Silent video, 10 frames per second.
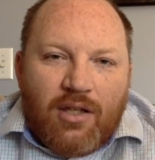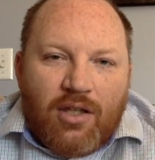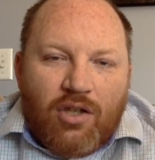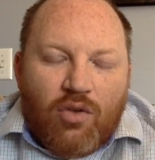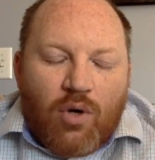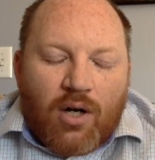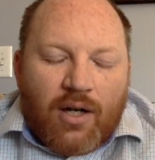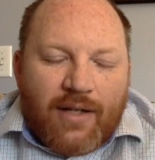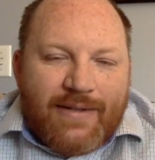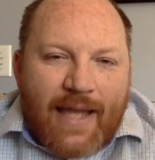"You
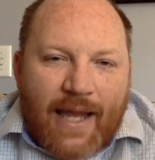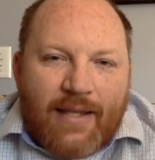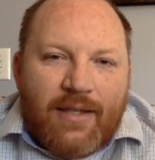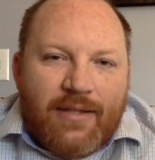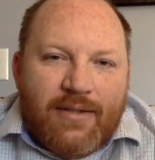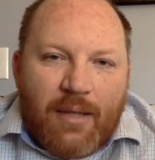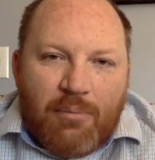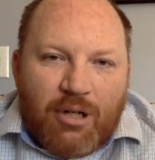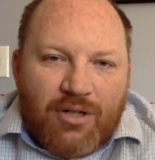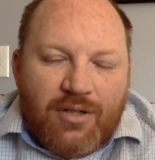are exactly the same
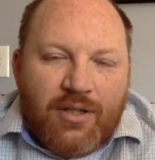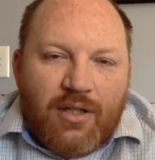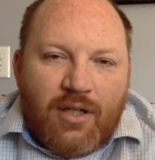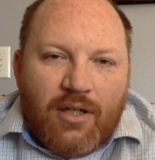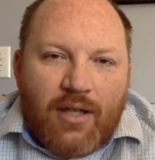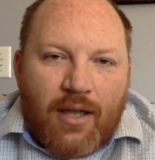person